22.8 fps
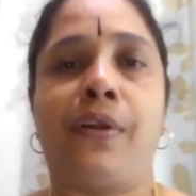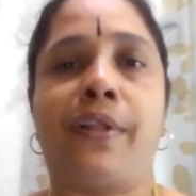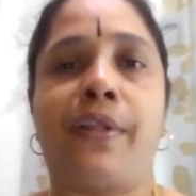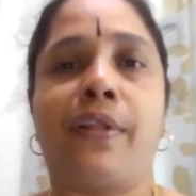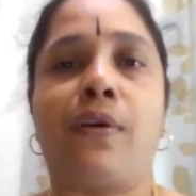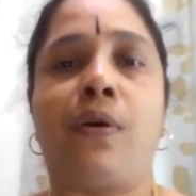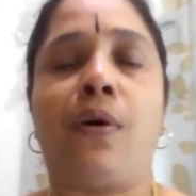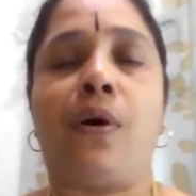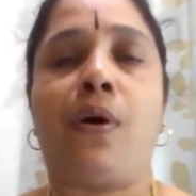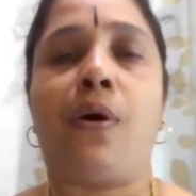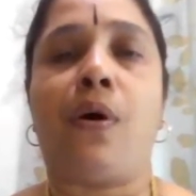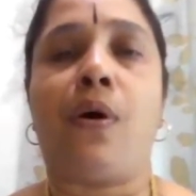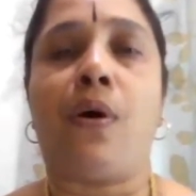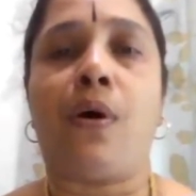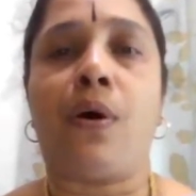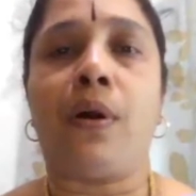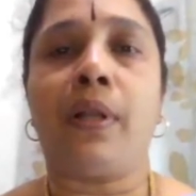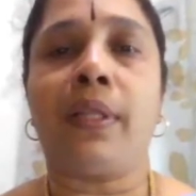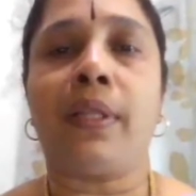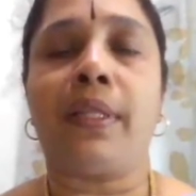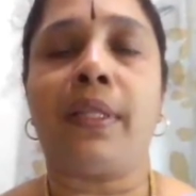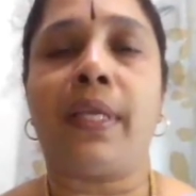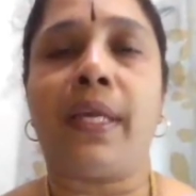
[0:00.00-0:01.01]
So
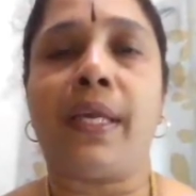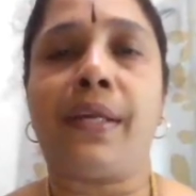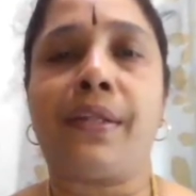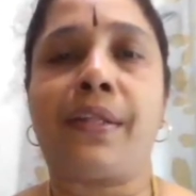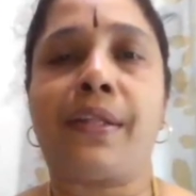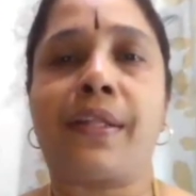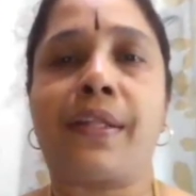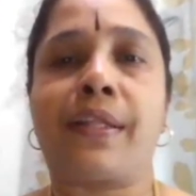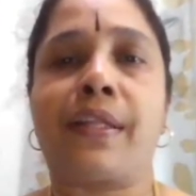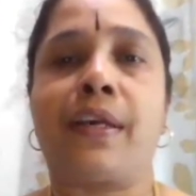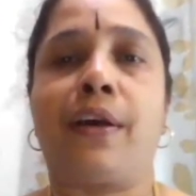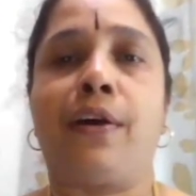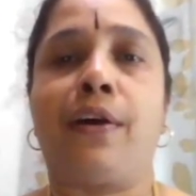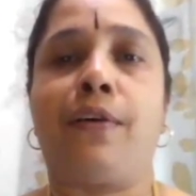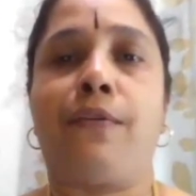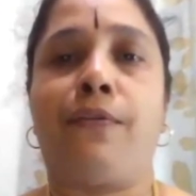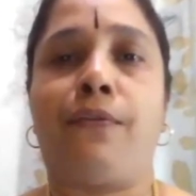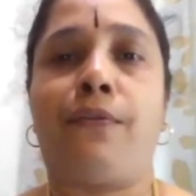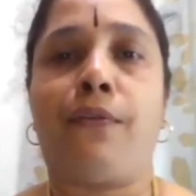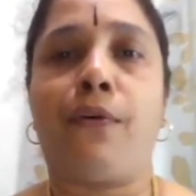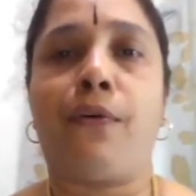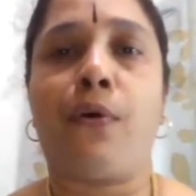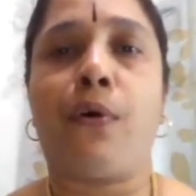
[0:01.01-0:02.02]
all these
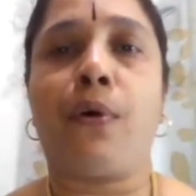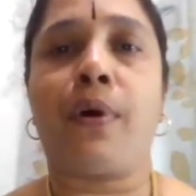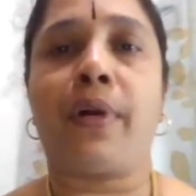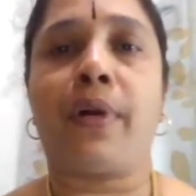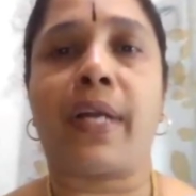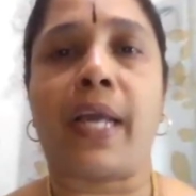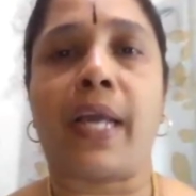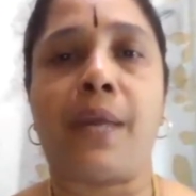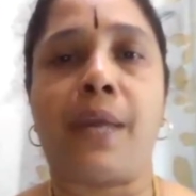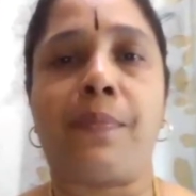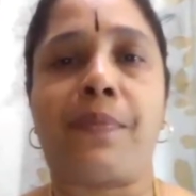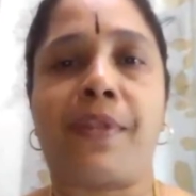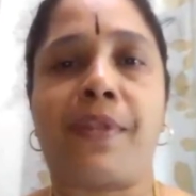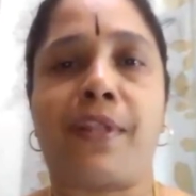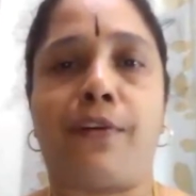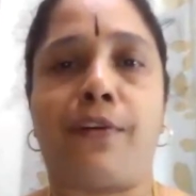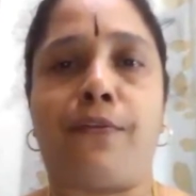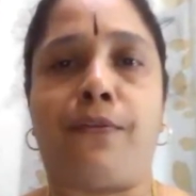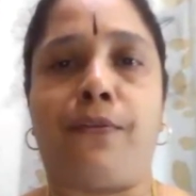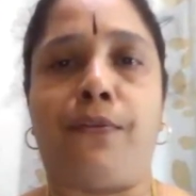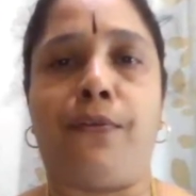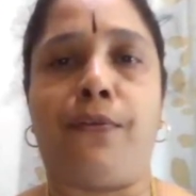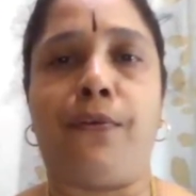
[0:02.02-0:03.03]
4 types
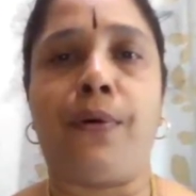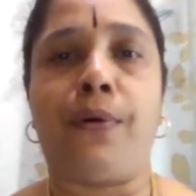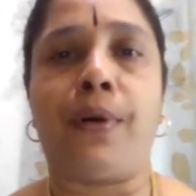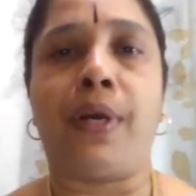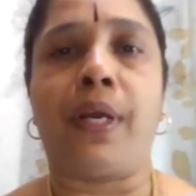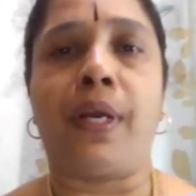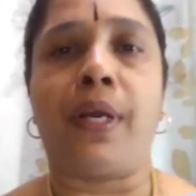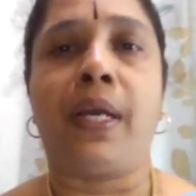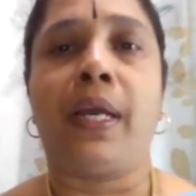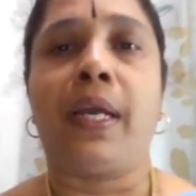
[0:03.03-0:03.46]
of food